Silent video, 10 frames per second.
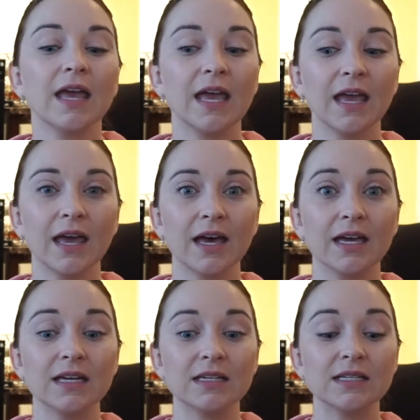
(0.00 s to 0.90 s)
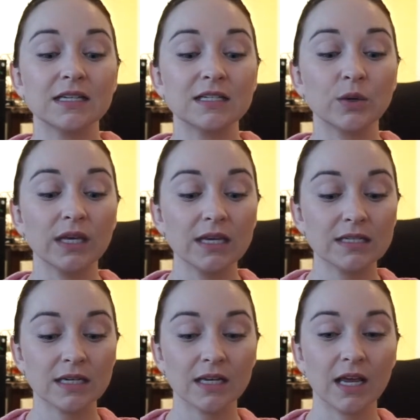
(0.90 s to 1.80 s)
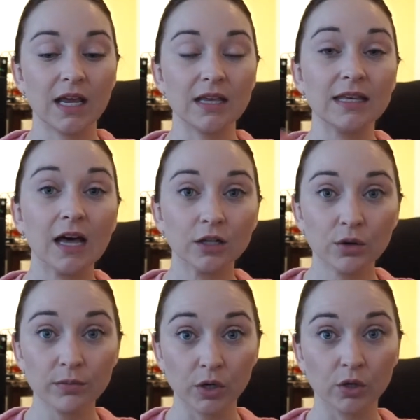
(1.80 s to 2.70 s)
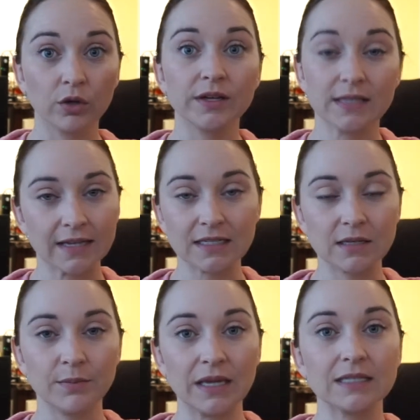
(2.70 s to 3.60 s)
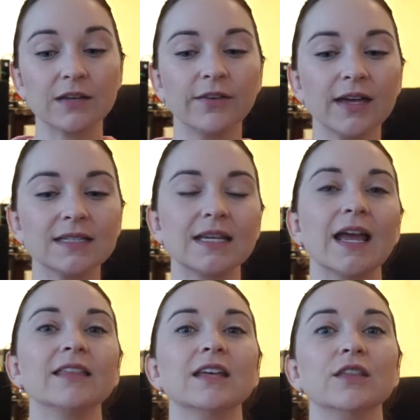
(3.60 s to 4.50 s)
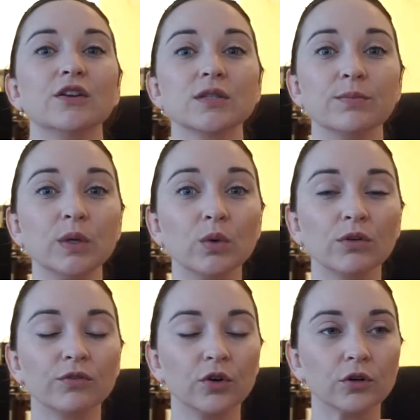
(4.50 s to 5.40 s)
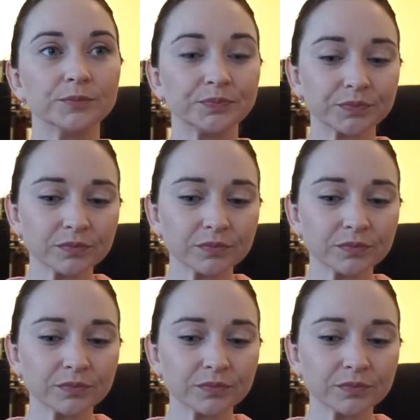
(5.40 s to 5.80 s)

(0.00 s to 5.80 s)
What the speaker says: And so he did a yellow mural, that's the base of it. And then there's a beautiful